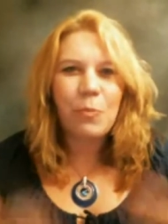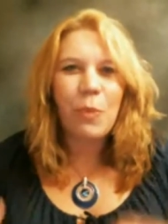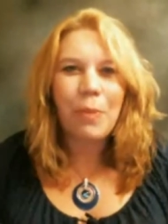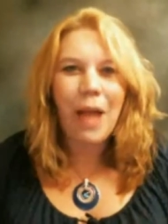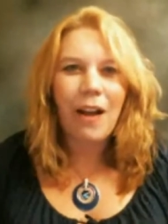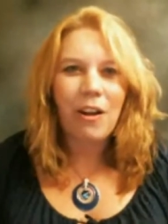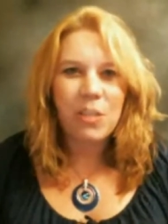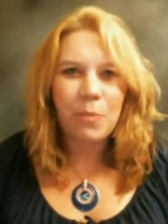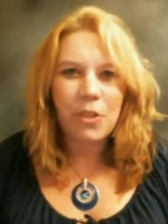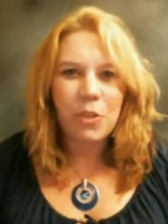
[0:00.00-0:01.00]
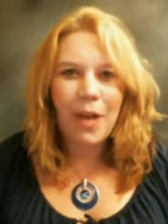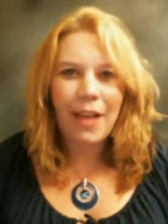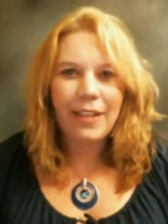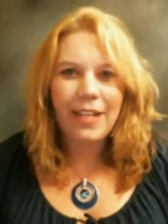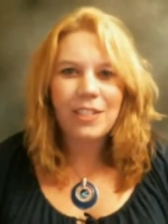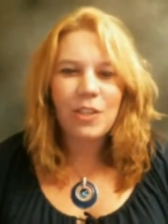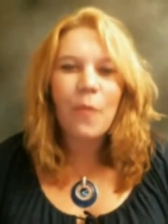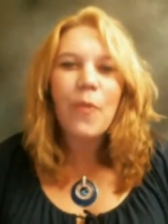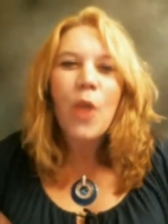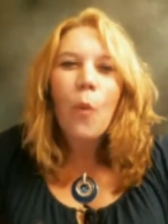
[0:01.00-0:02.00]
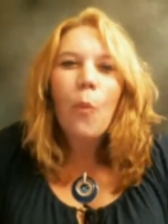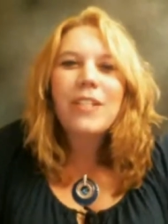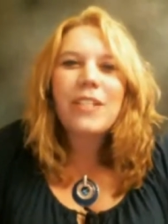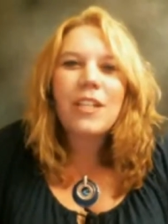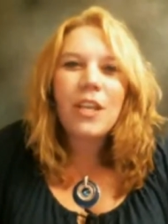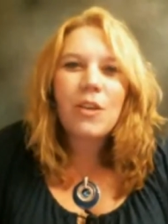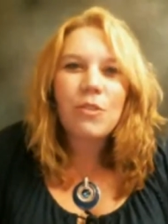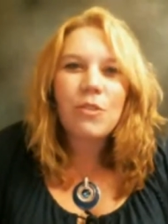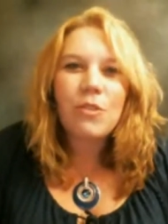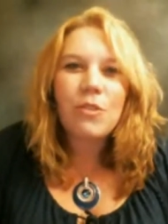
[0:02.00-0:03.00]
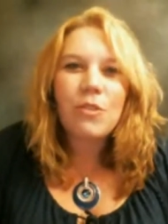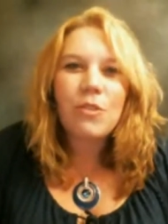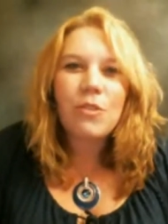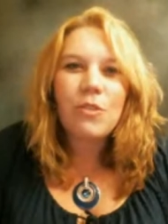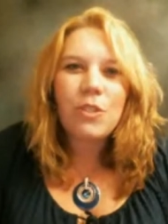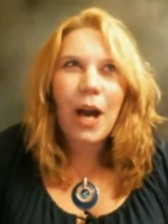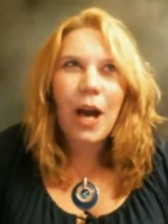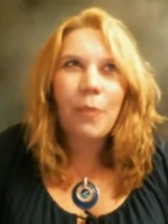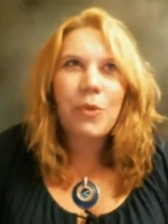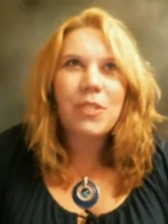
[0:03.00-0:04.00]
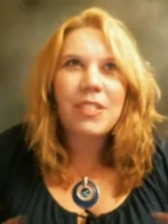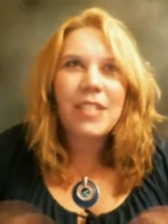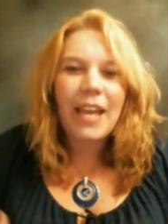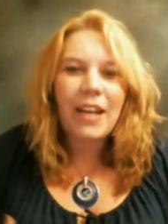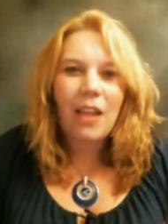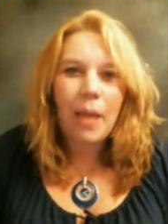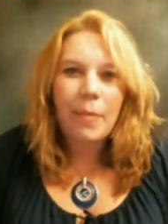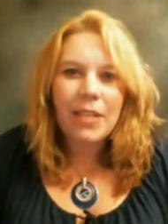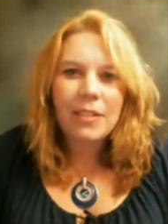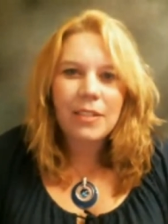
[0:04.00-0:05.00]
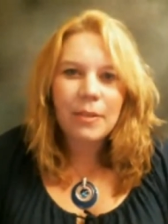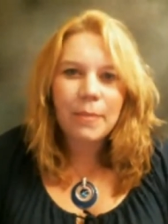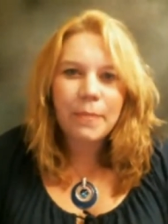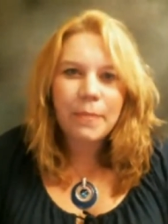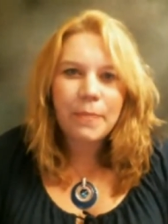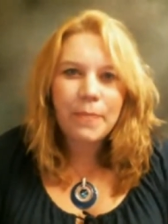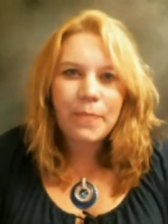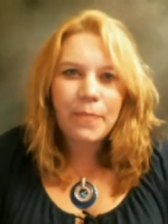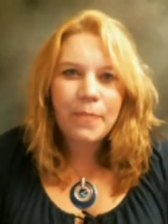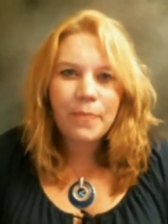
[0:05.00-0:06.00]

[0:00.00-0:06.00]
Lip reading: block our spirituality. So what do you do to help you stay in alignment?